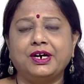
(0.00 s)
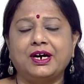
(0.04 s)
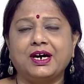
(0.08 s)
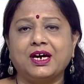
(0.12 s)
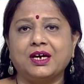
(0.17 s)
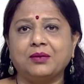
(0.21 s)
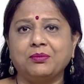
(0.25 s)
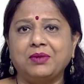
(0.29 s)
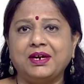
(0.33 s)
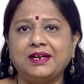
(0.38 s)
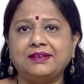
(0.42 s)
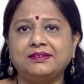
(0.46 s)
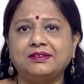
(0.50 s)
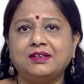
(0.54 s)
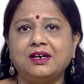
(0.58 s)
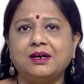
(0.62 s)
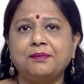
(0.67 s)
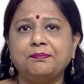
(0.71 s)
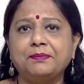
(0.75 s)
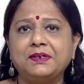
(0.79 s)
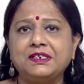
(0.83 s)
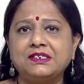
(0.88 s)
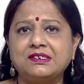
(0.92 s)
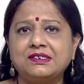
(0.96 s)
I am
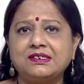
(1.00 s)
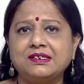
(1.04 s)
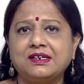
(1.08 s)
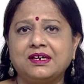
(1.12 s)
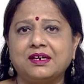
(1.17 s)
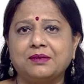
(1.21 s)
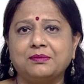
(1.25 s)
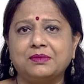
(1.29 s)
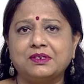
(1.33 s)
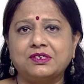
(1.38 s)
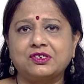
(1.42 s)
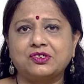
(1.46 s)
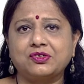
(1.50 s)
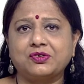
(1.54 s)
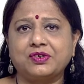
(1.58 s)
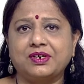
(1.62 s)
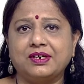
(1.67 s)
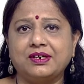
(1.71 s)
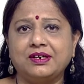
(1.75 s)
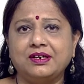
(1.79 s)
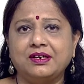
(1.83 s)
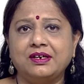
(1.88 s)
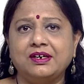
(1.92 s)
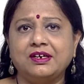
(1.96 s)
Ekta, PGT
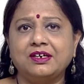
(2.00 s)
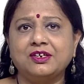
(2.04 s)
Chemistry.